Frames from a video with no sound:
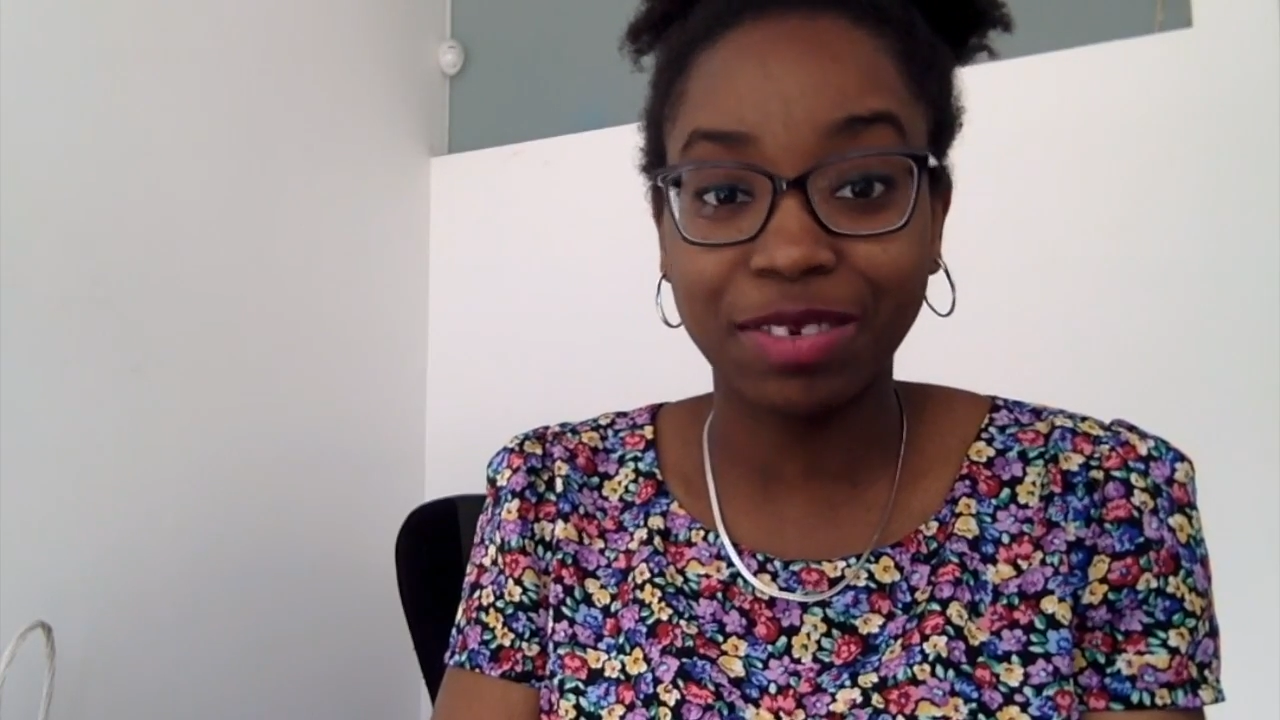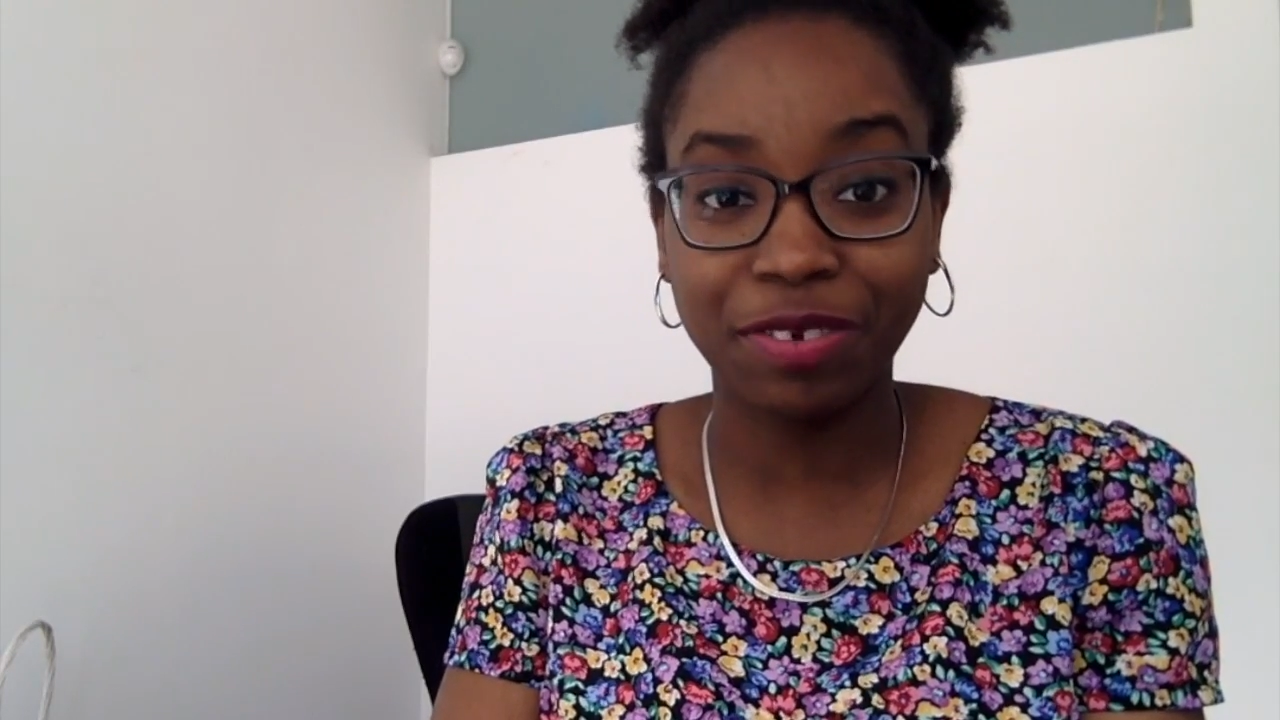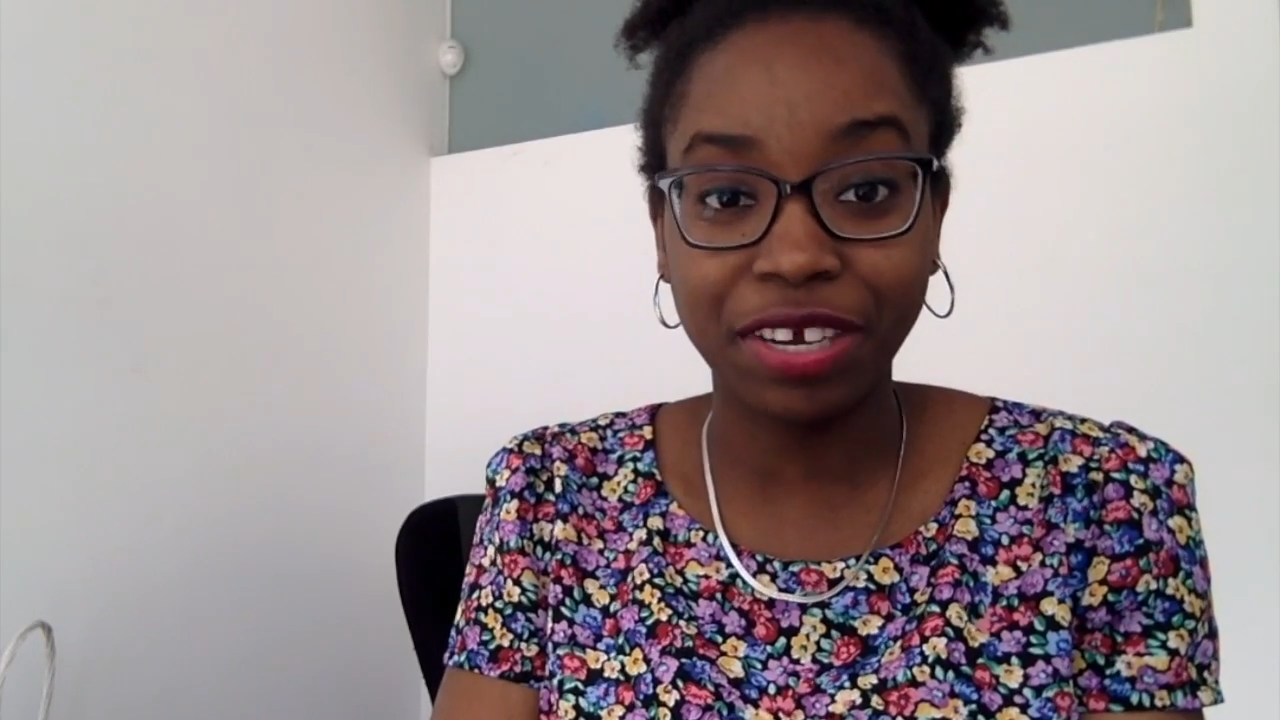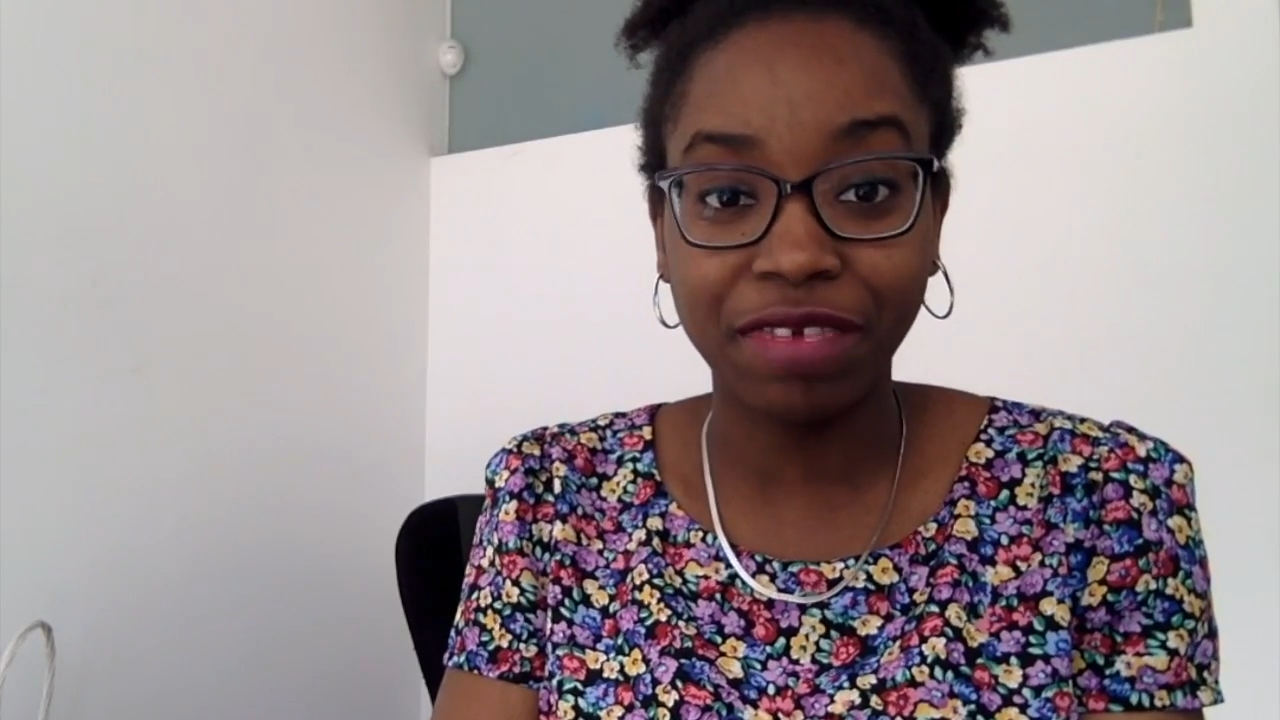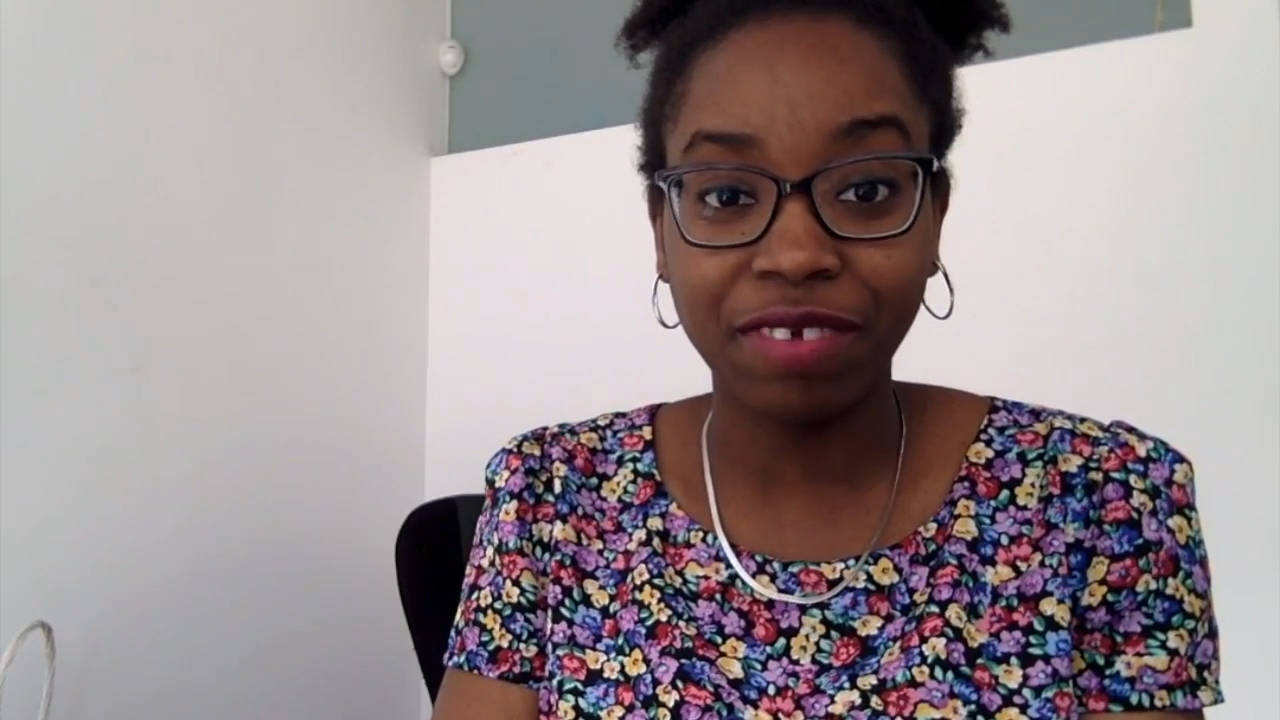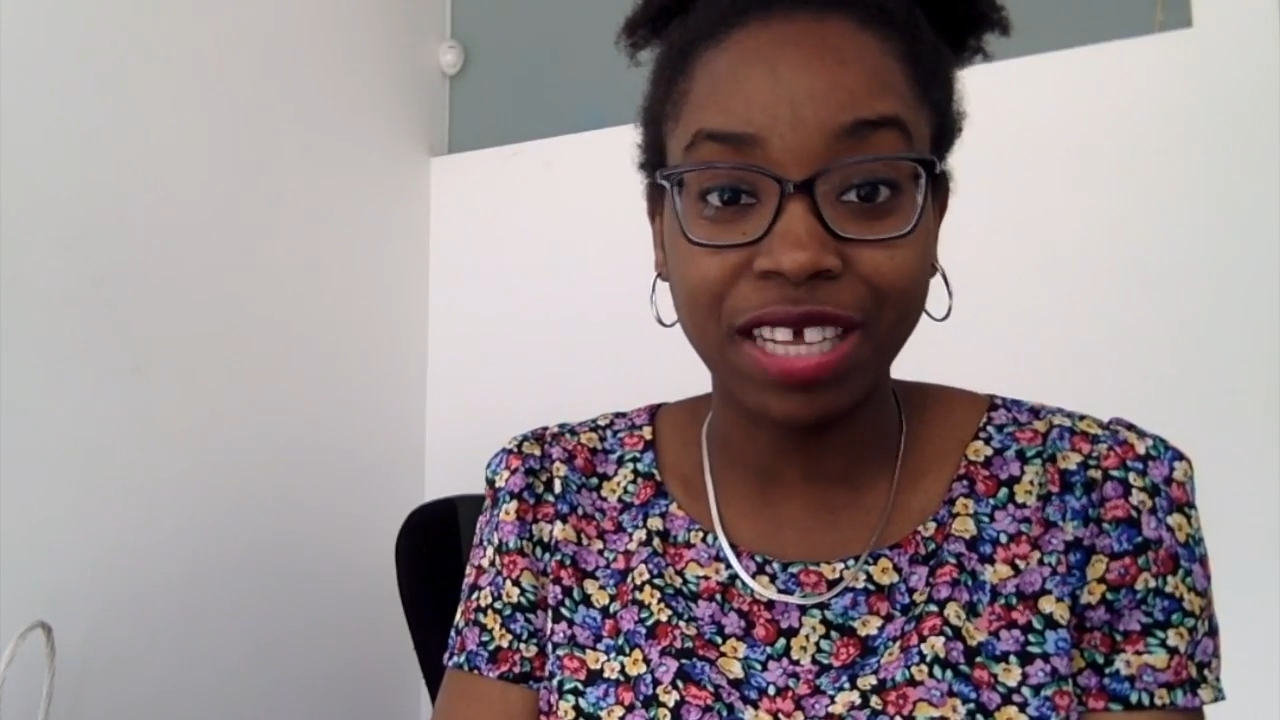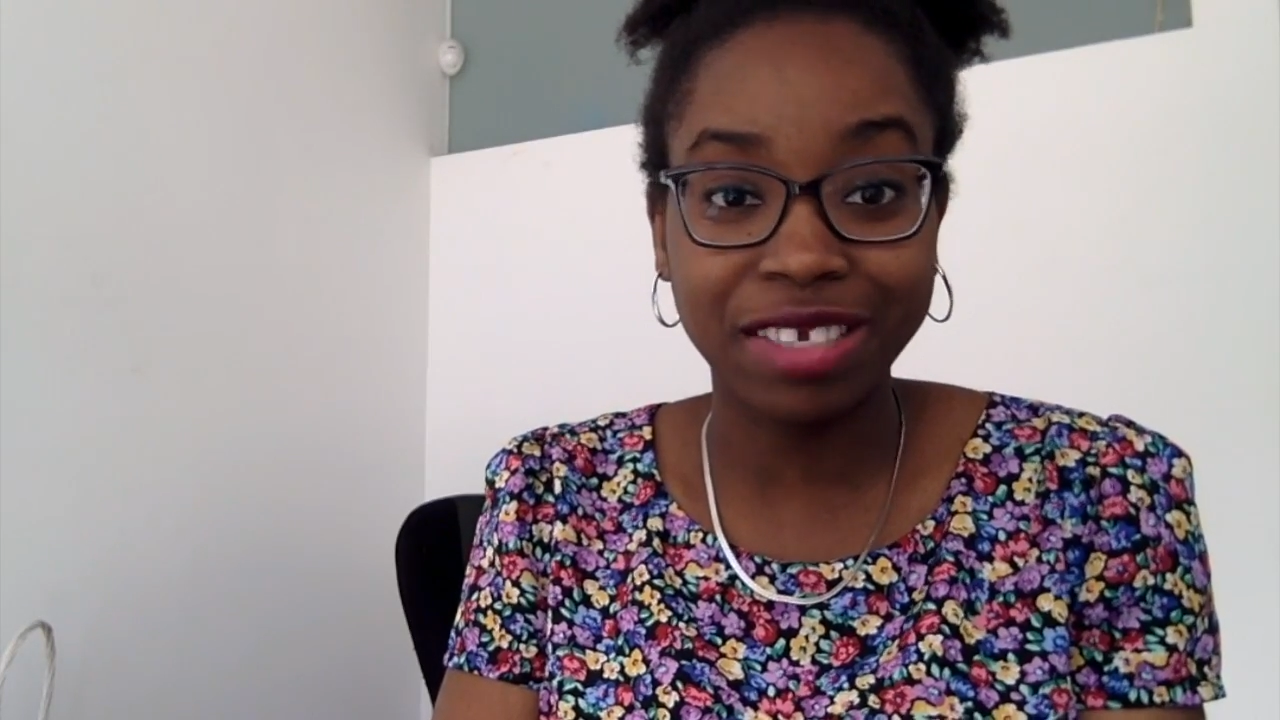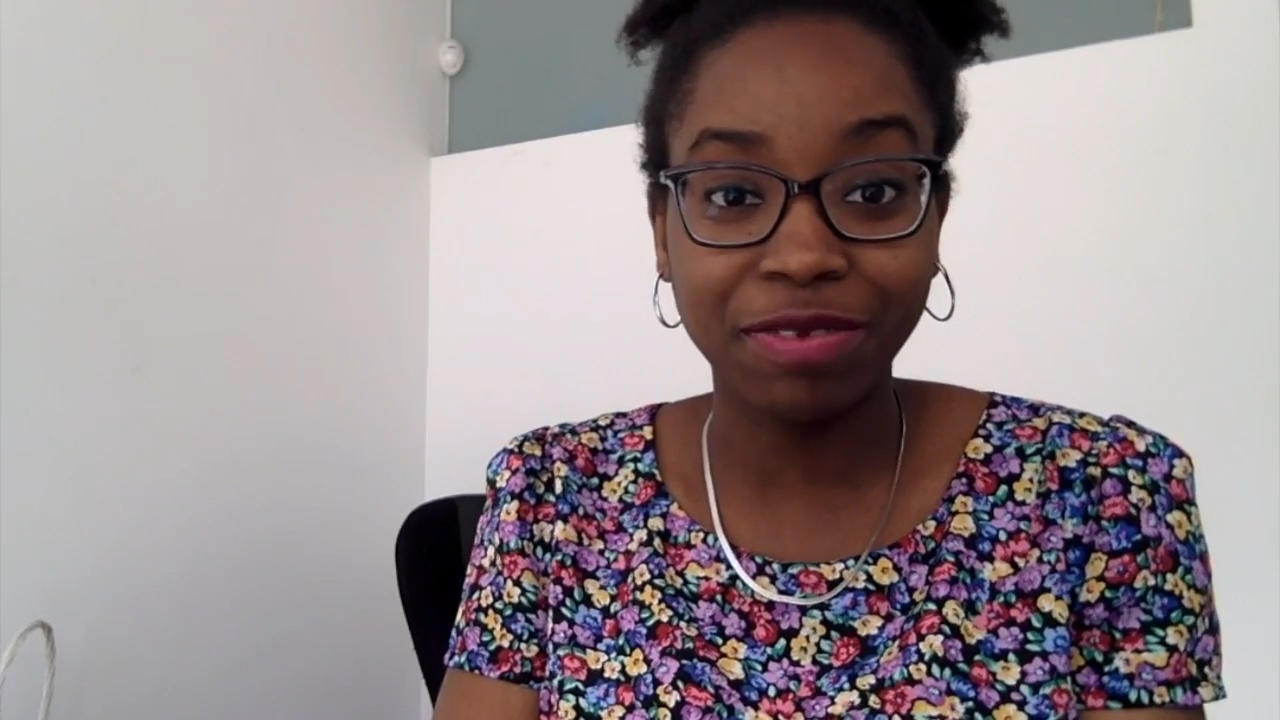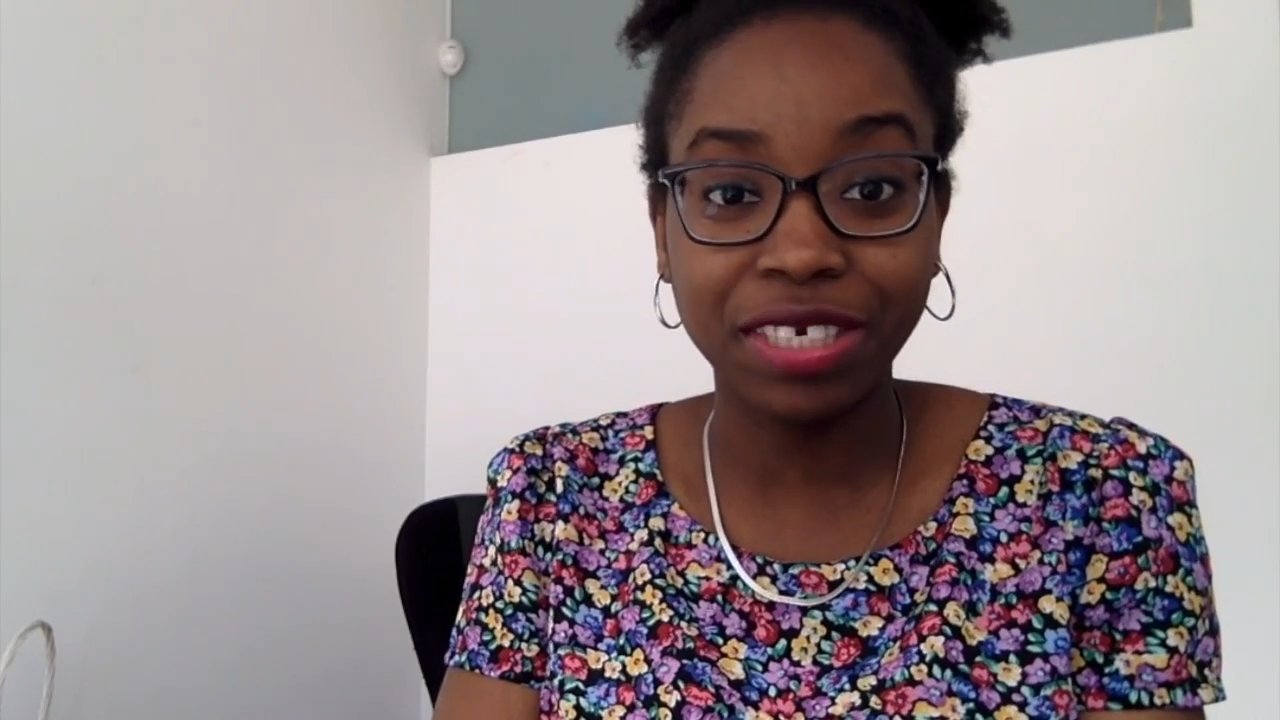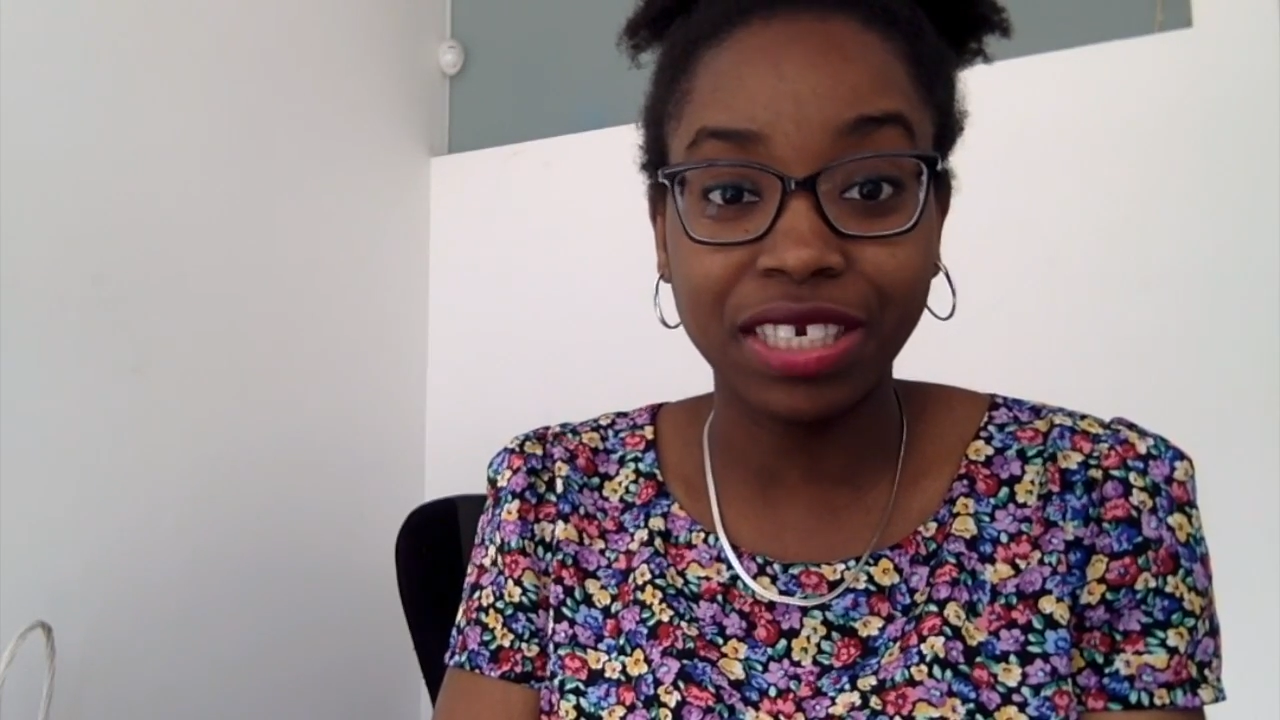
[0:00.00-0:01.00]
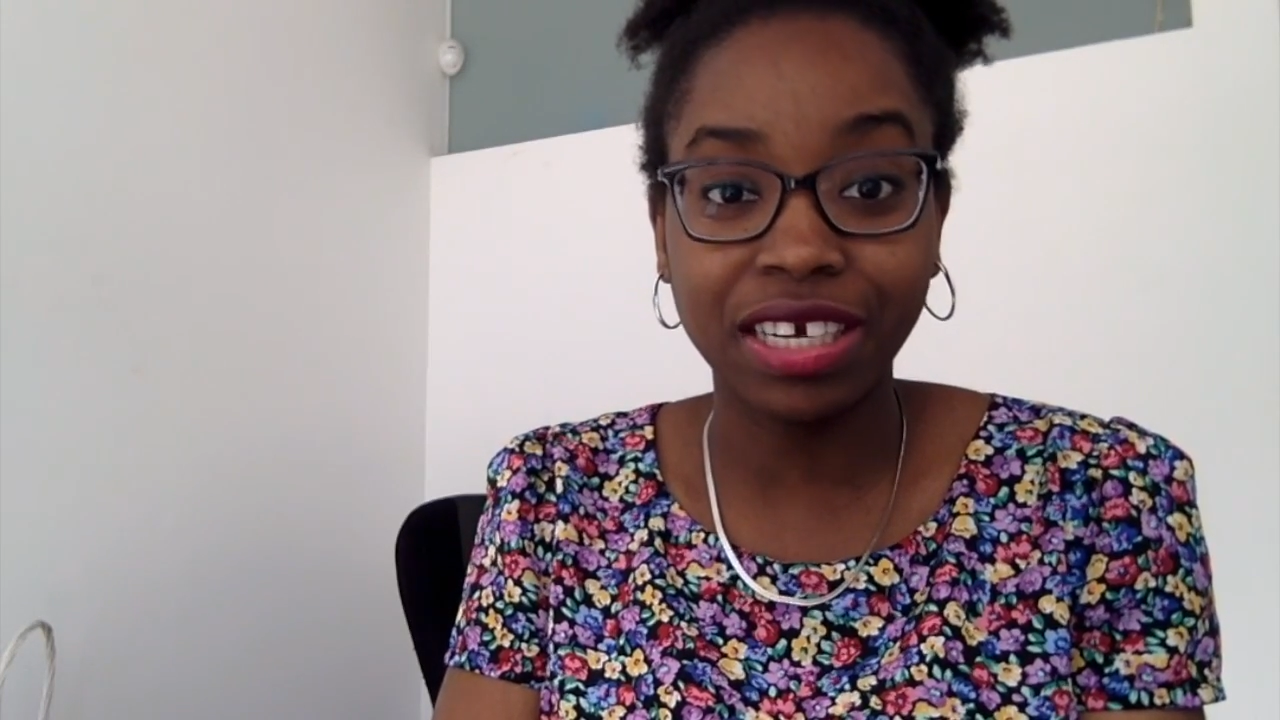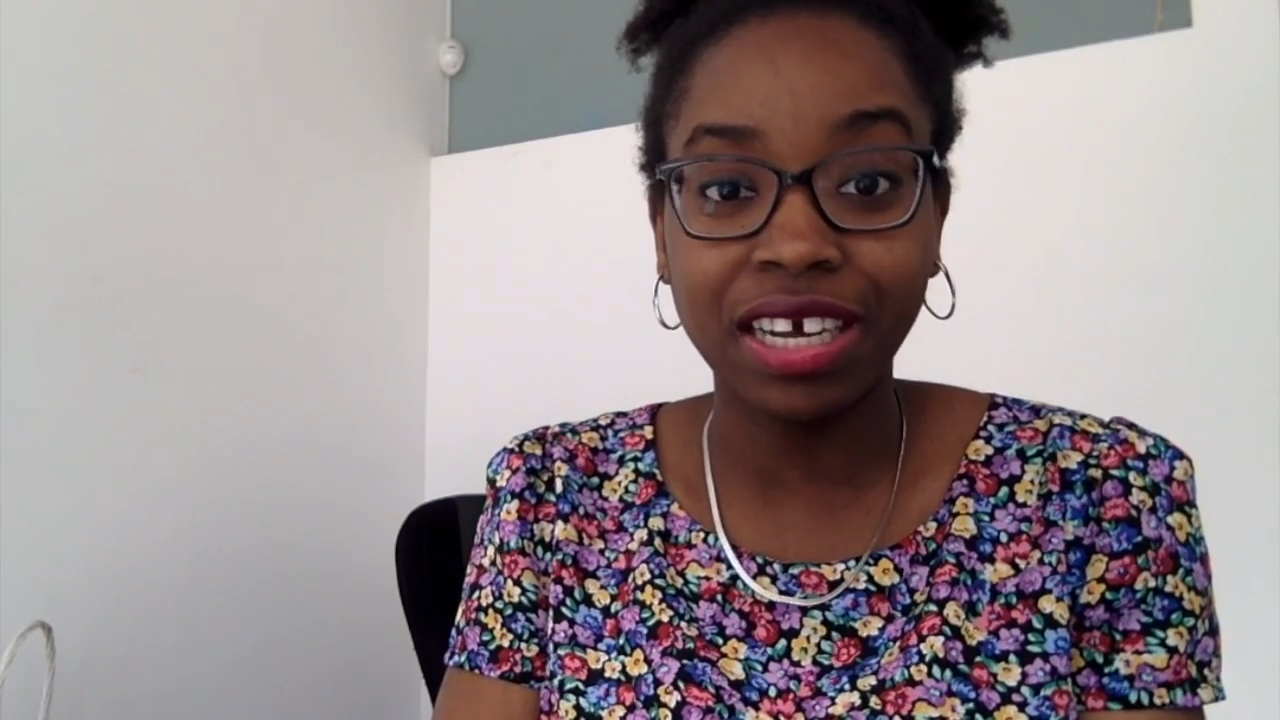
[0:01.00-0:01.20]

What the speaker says: great as a reader.